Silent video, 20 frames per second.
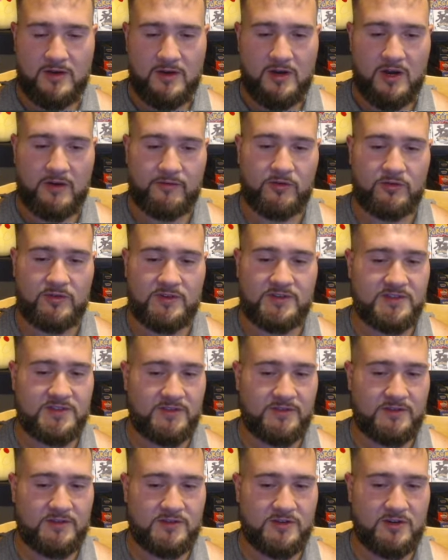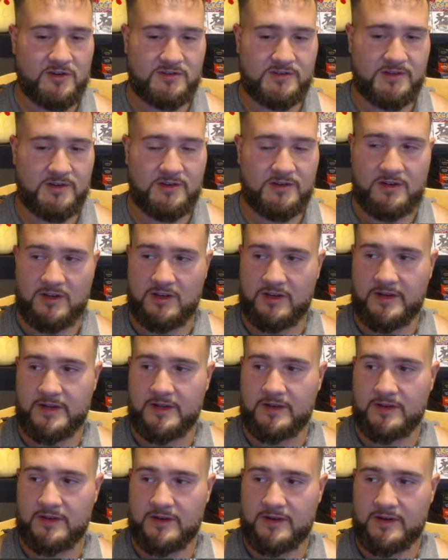I've only sent the Charizard and it got a
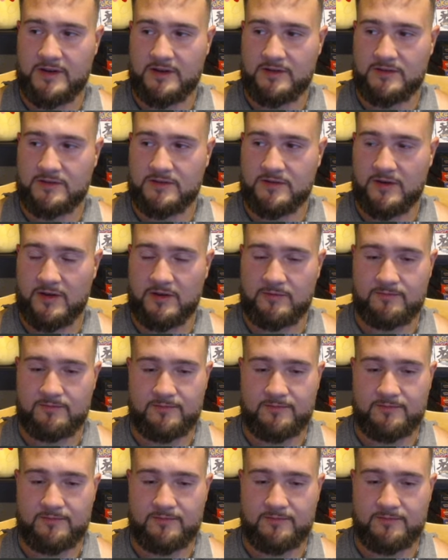9, so I